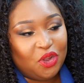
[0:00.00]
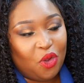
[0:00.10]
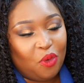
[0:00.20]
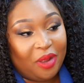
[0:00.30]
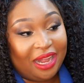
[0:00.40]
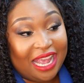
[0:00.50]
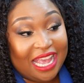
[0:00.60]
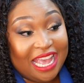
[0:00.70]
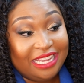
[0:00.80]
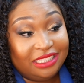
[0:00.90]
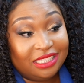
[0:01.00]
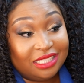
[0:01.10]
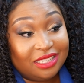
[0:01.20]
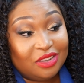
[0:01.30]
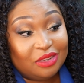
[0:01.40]
know what I
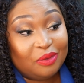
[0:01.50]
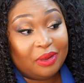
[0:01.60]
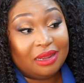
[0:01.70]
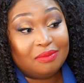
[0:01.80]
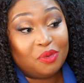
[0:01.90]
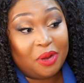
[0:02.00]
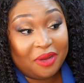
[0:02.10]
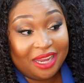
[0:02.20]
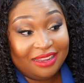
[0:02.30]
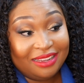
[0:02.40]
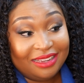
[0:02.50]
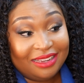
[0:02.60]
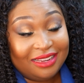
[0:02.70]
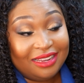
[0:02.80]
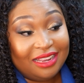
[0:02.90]
ate, what I'm wearing.